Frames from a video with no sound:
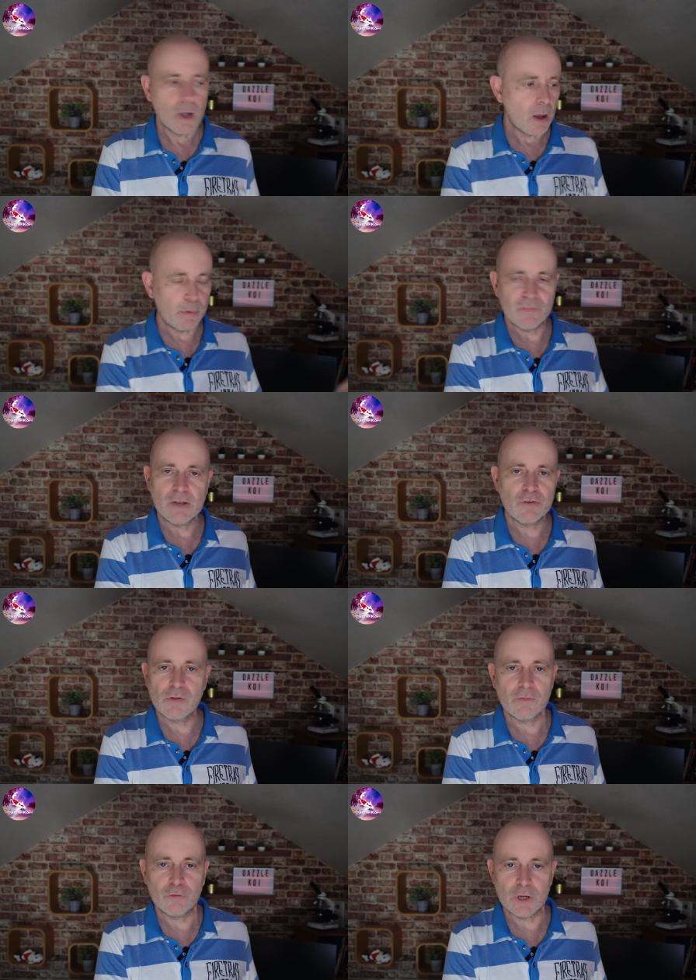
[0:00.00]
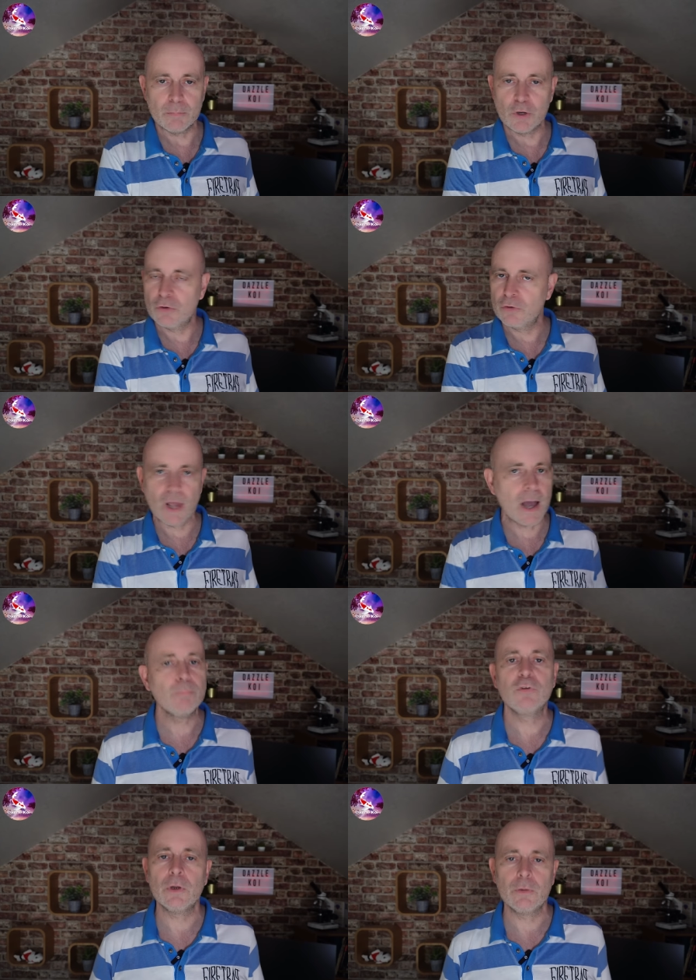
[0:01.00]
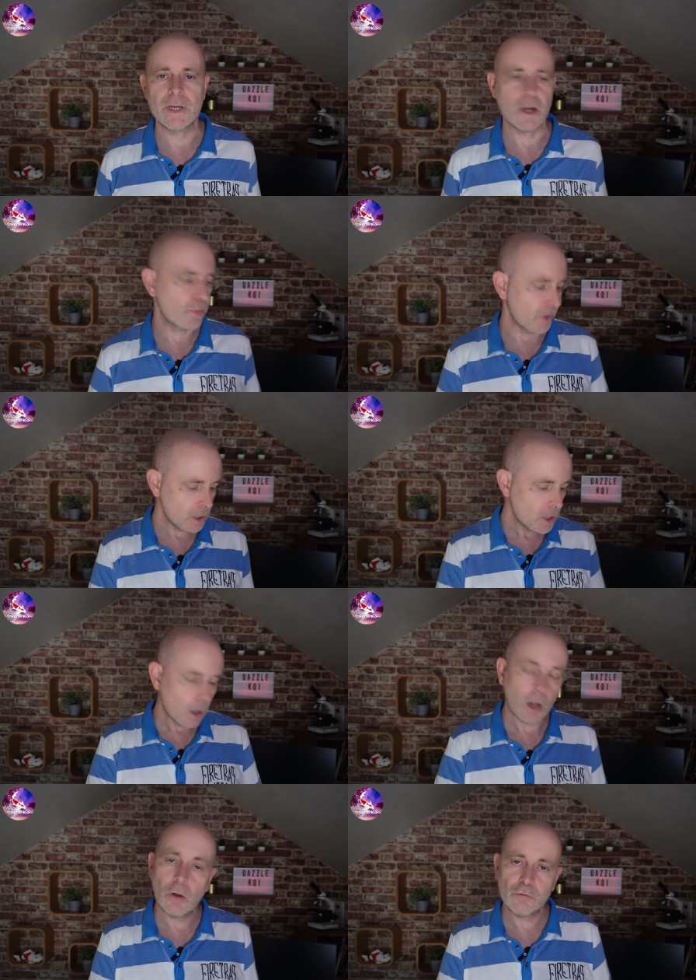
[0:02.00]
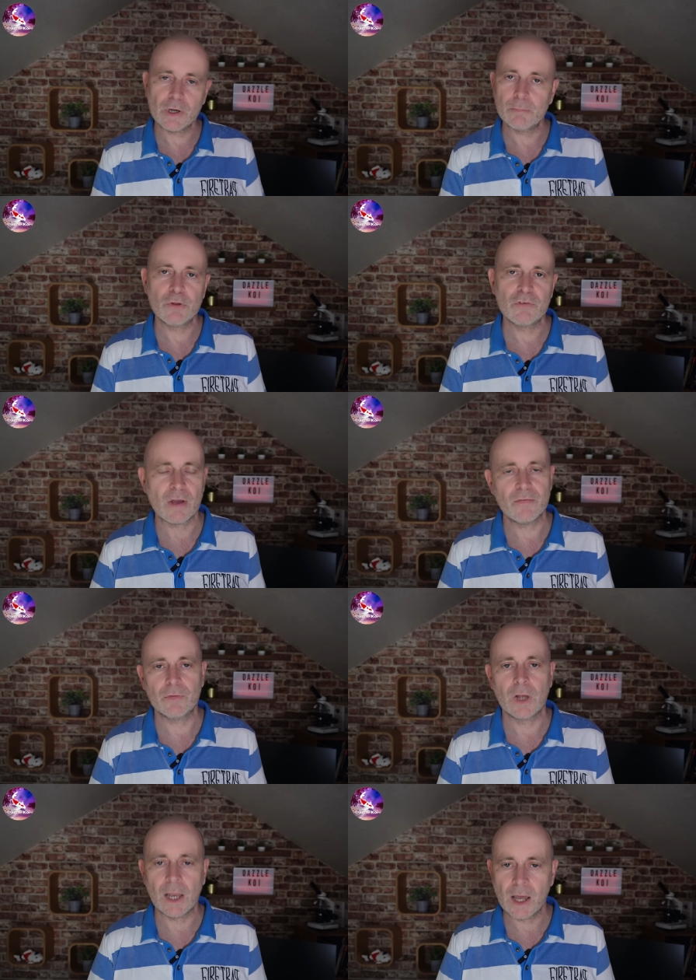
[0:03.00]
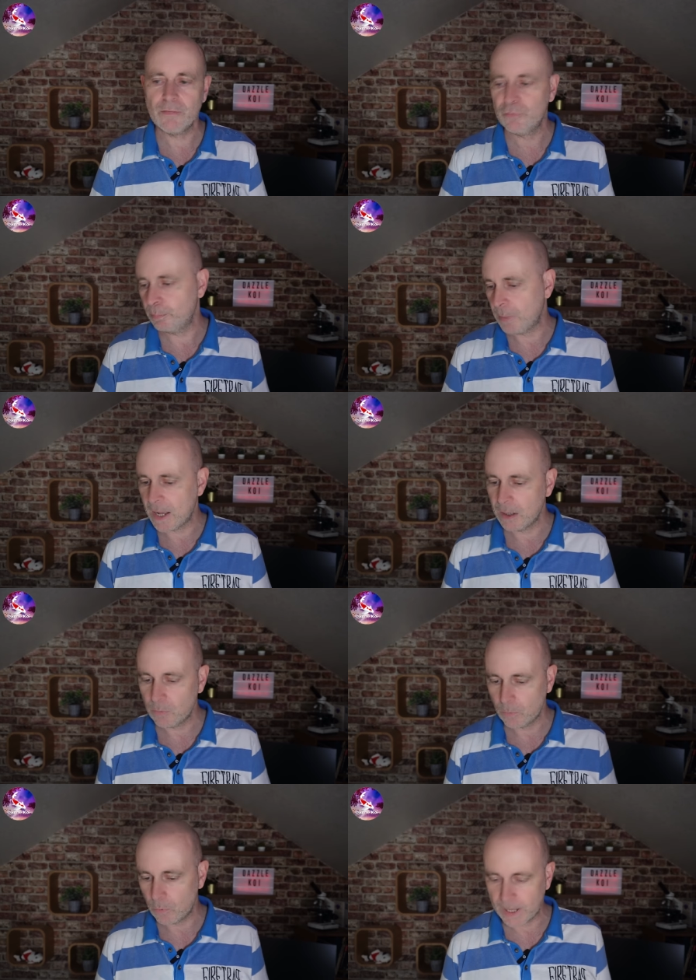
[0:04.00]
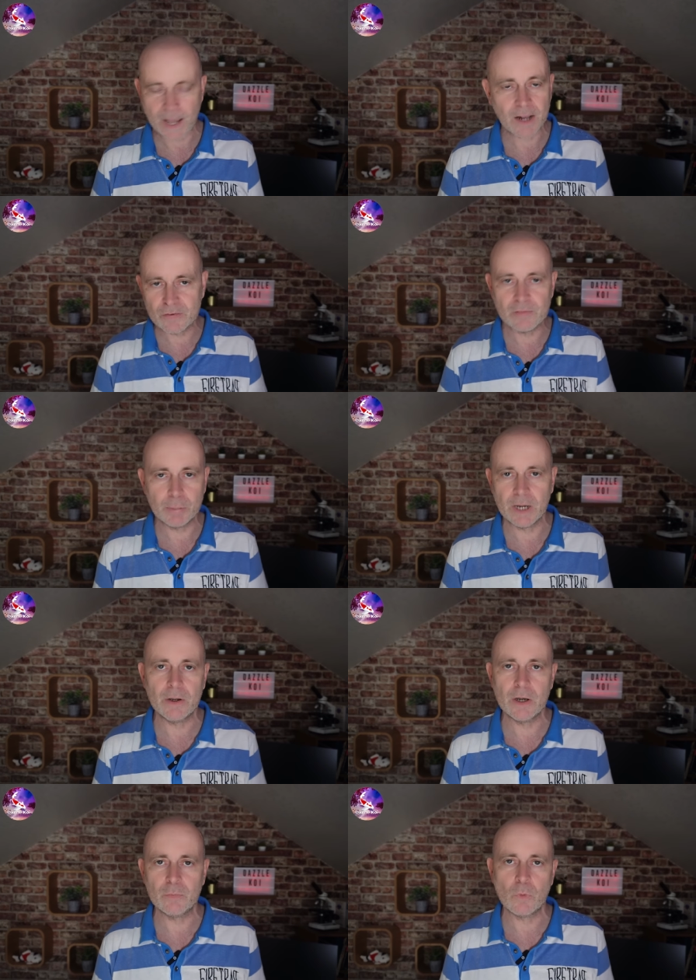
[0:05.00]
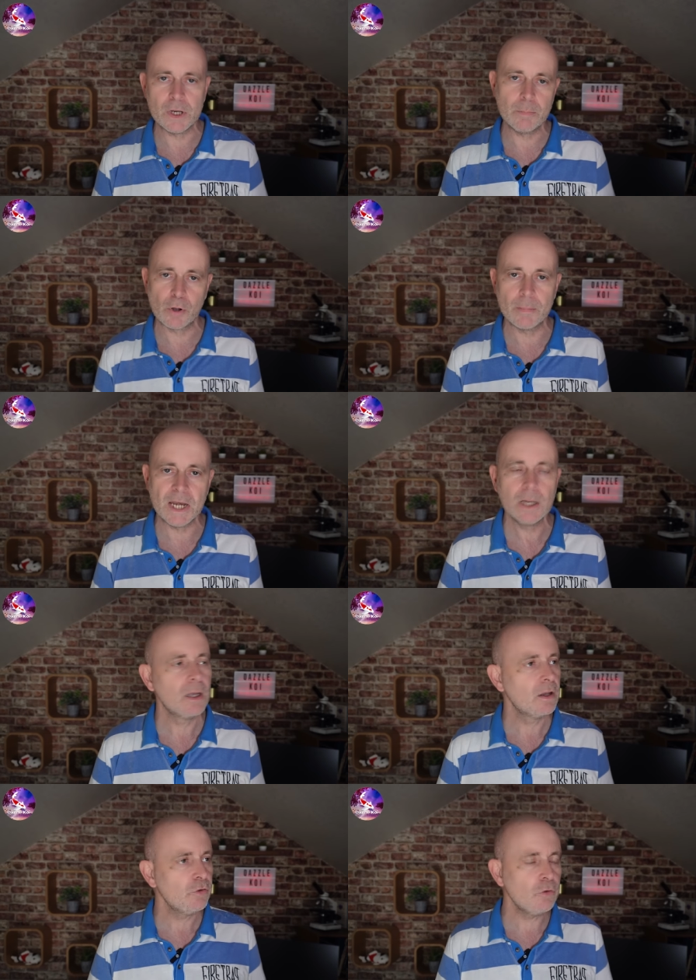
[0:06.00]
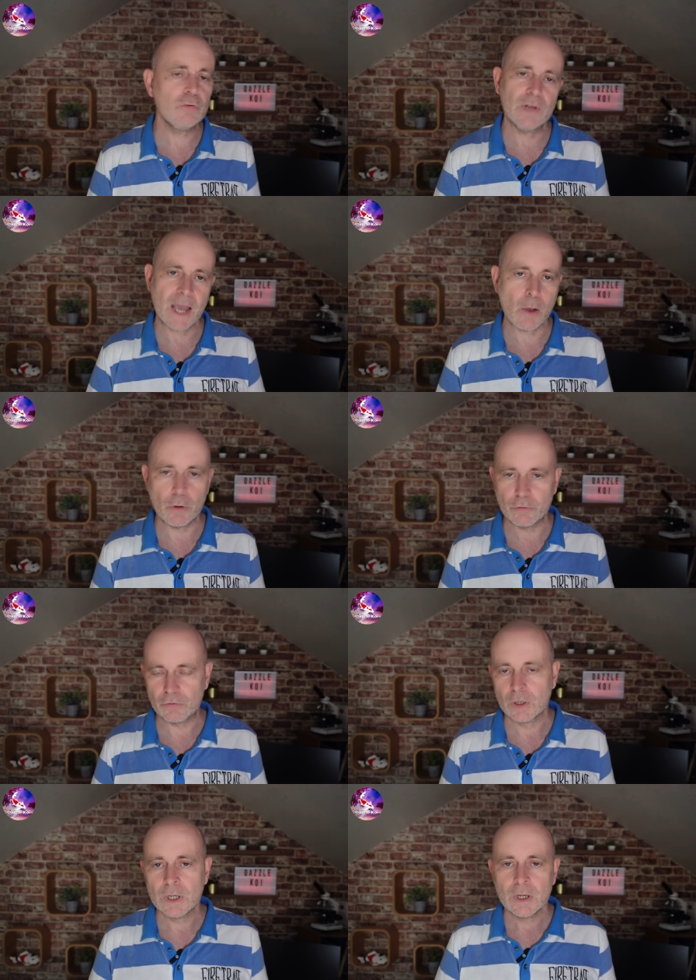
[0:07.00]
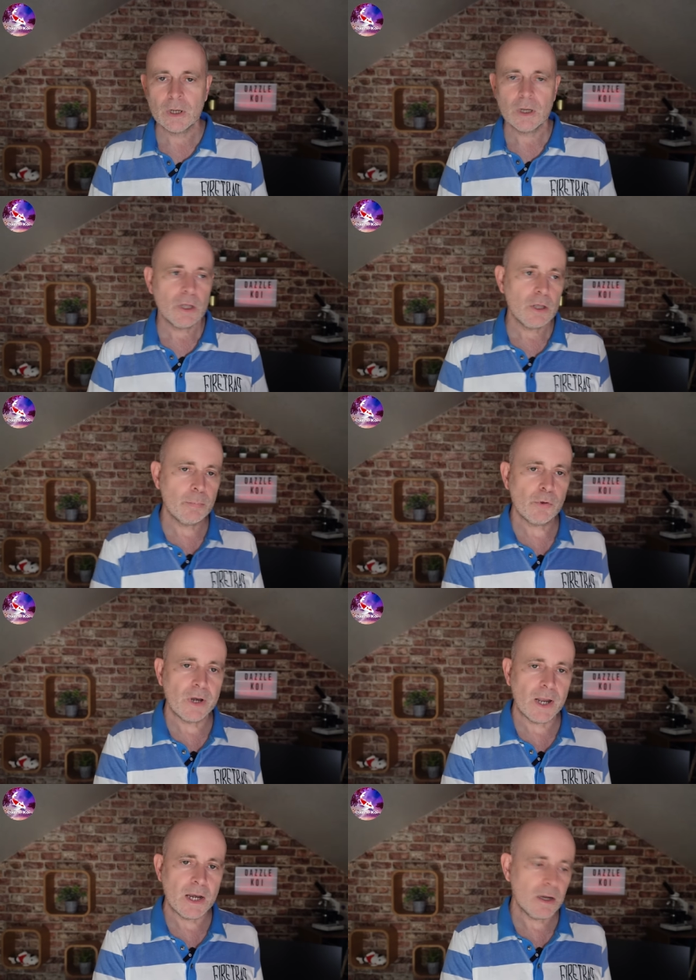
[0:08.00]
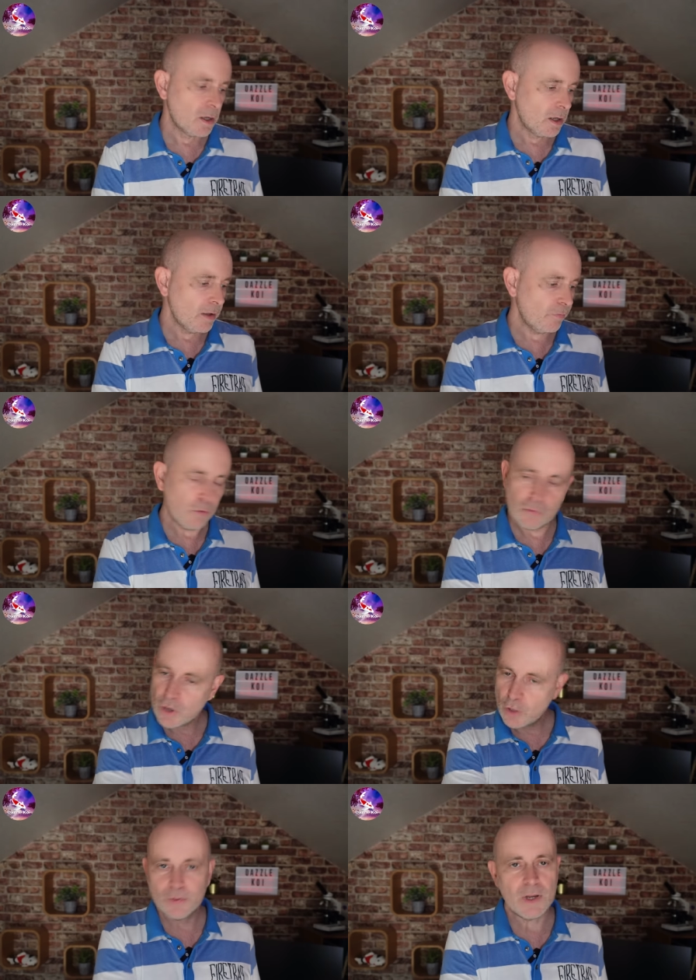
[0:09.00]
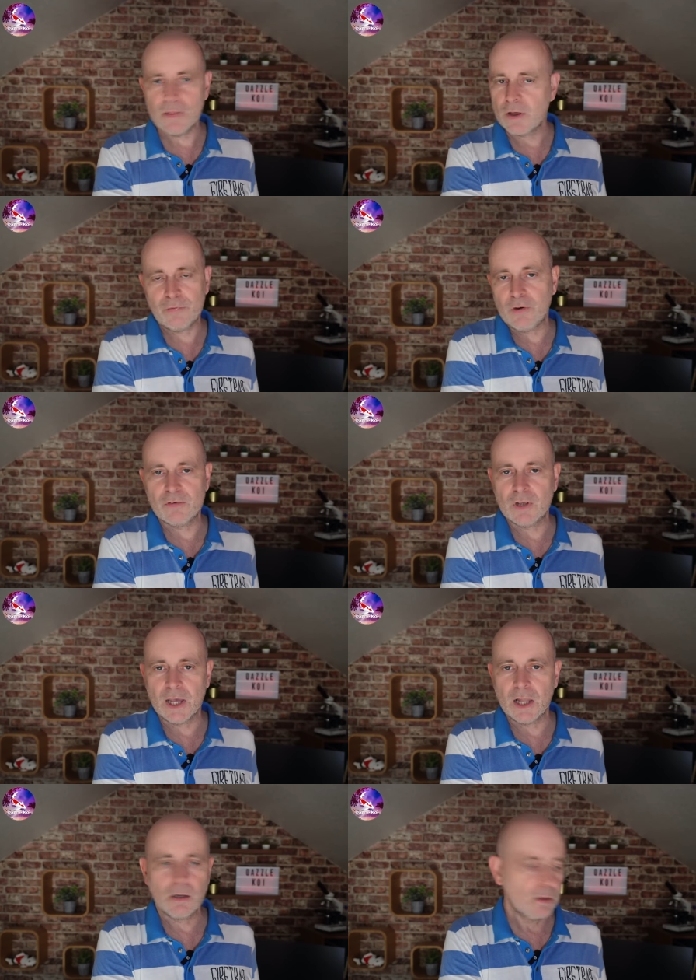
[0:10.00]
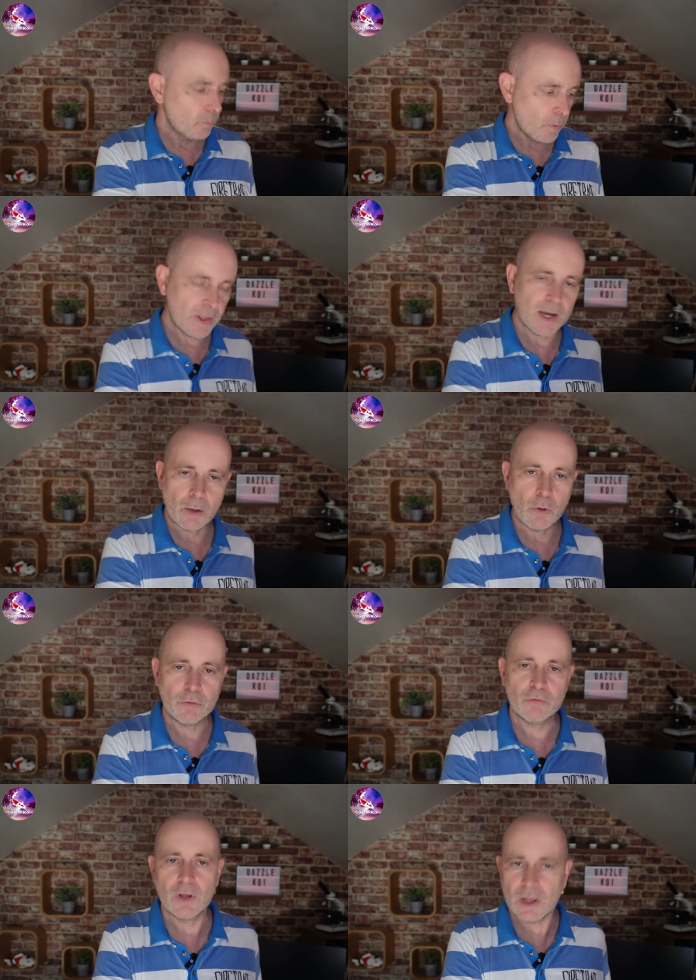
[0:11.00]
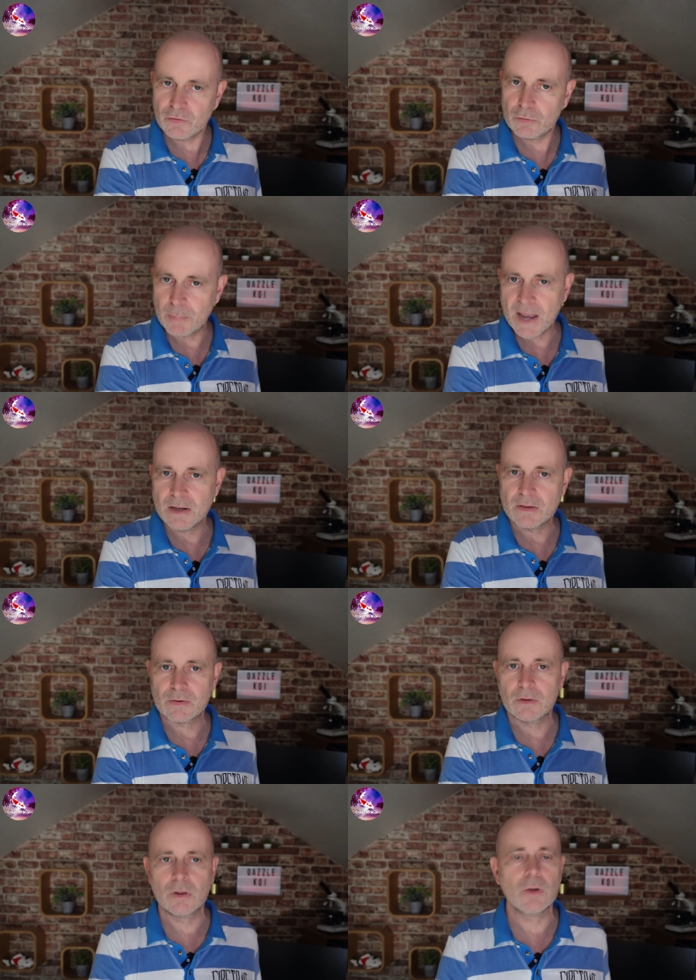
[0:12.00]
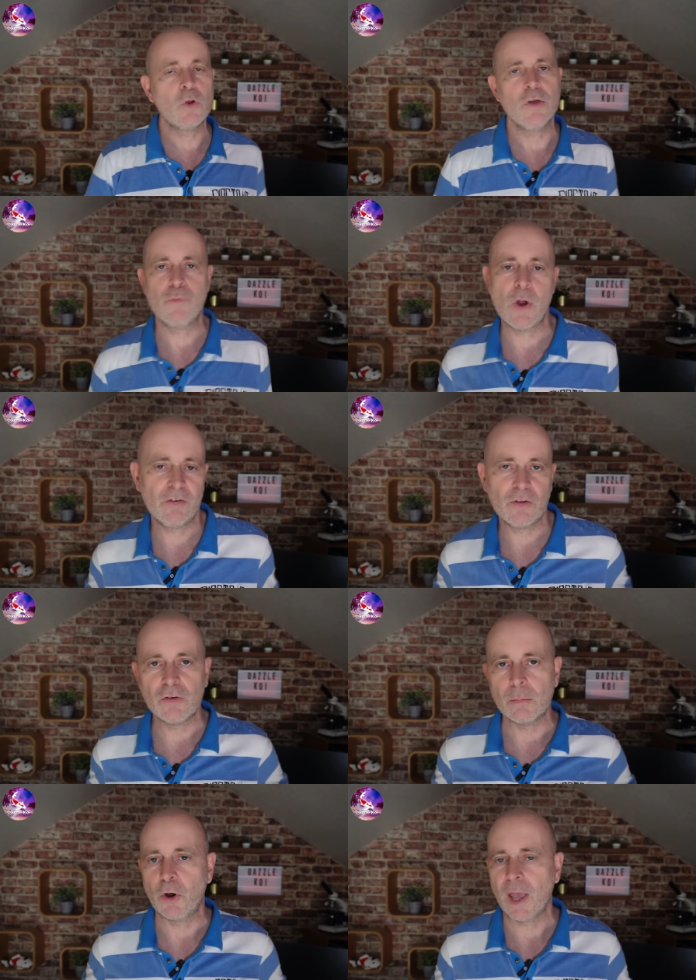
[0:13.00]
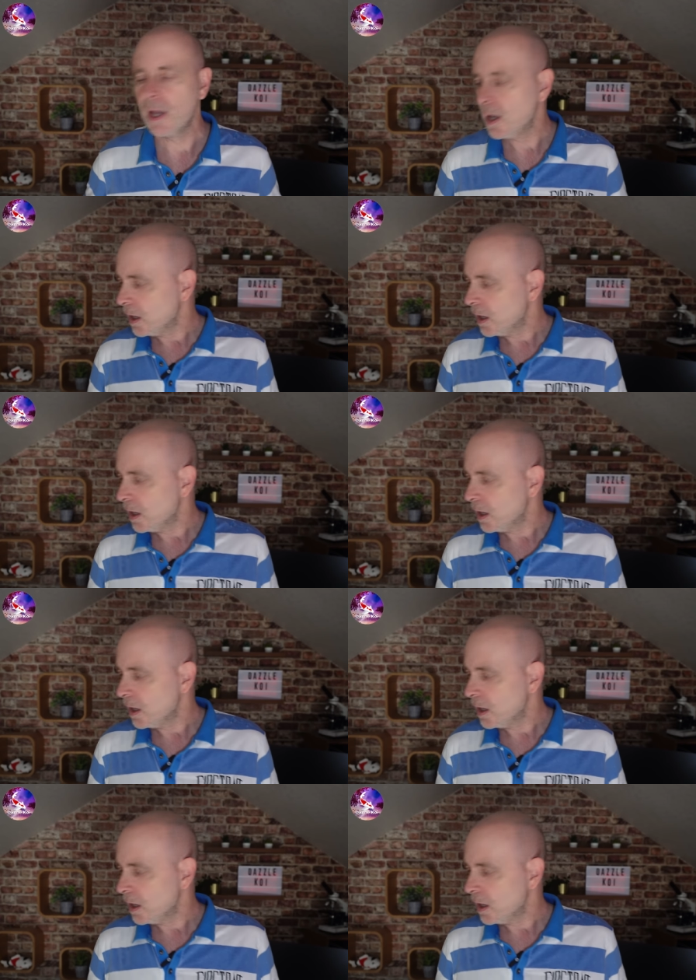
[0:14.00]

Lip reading: A preventative treatment does absolutely nothing. All treatments have a lifespan, an active period when you put them in, usually hours. You put it in, if there's nothing in there for it to kill, within hours it's spent, you've wasted your money.